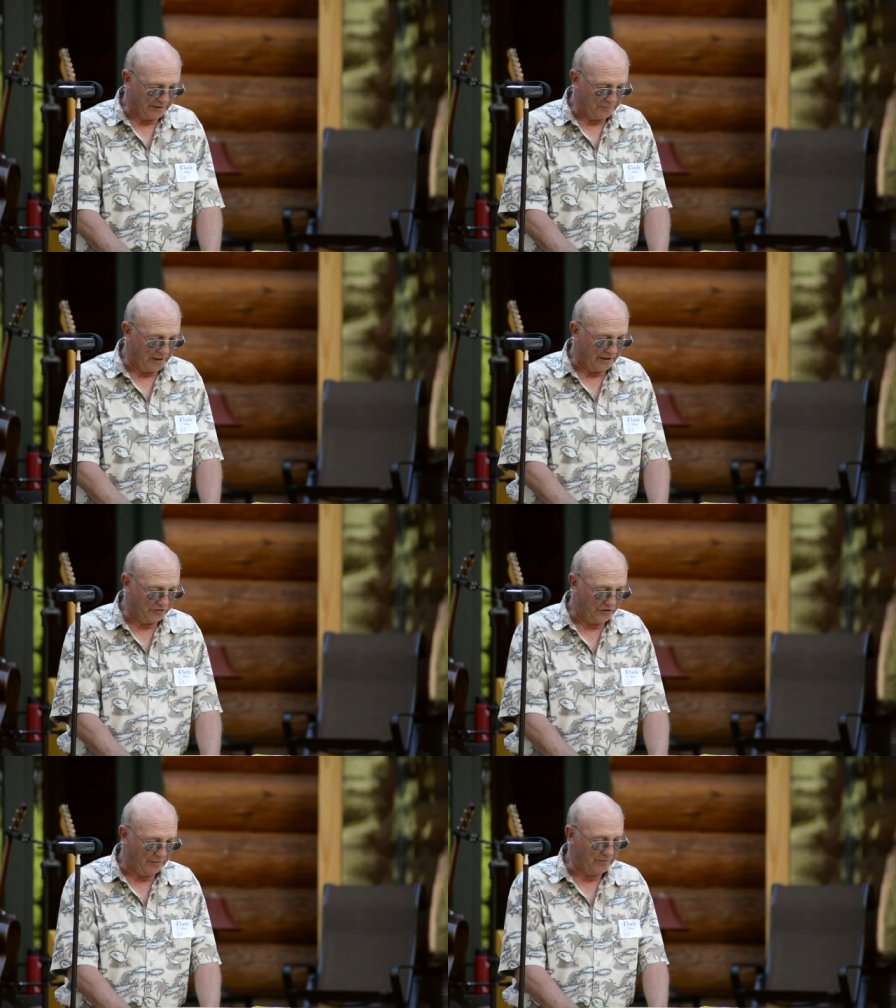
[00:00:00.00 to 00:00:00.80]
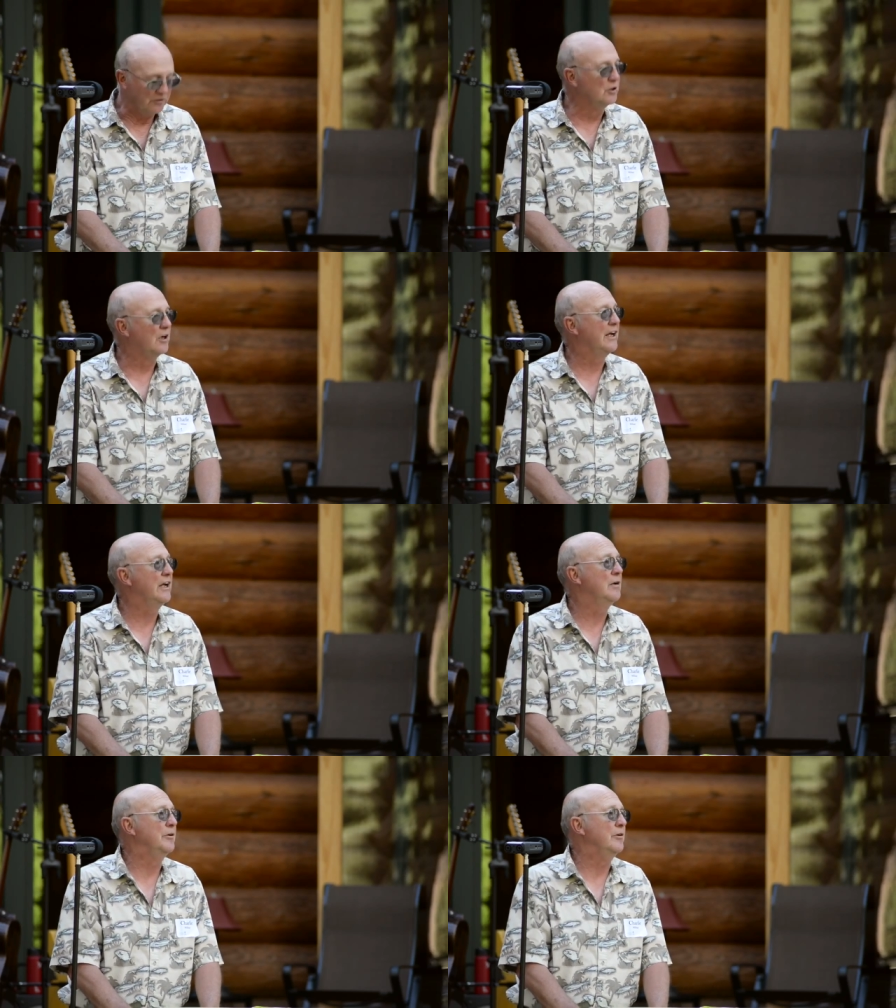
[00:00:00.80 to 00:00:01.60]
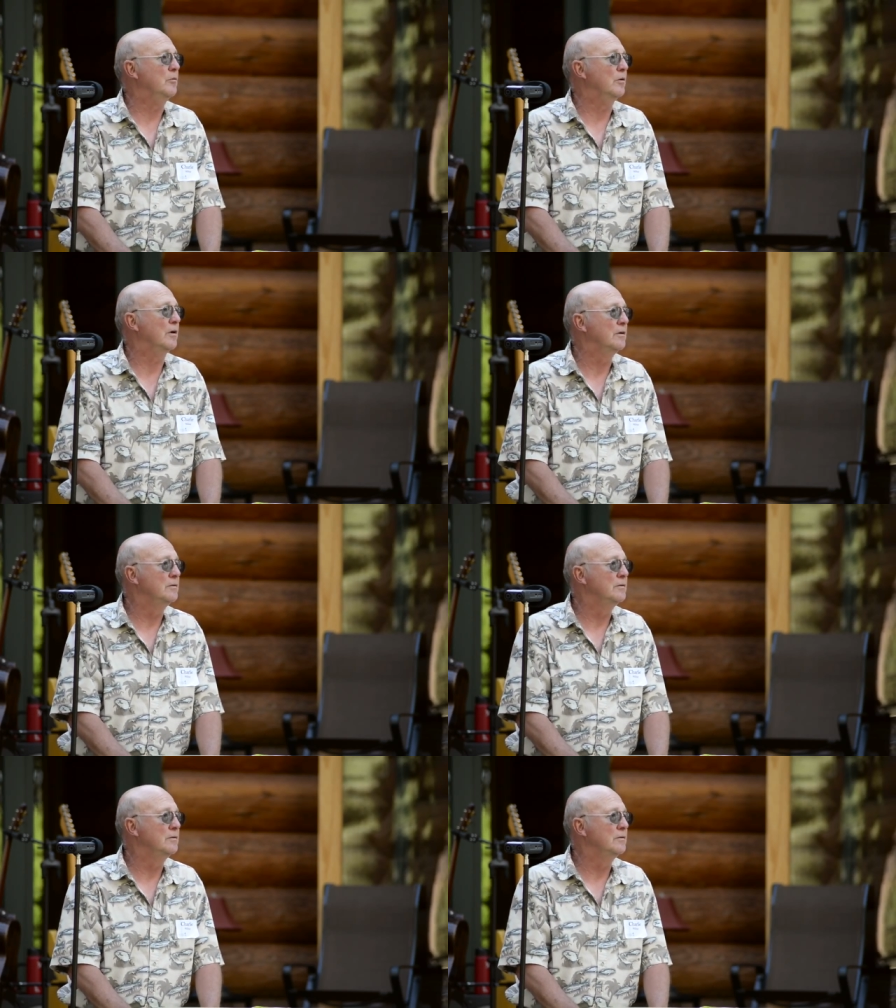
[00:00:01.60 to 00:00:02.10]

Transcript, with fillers: and I'm not ashamed of who I am anymore.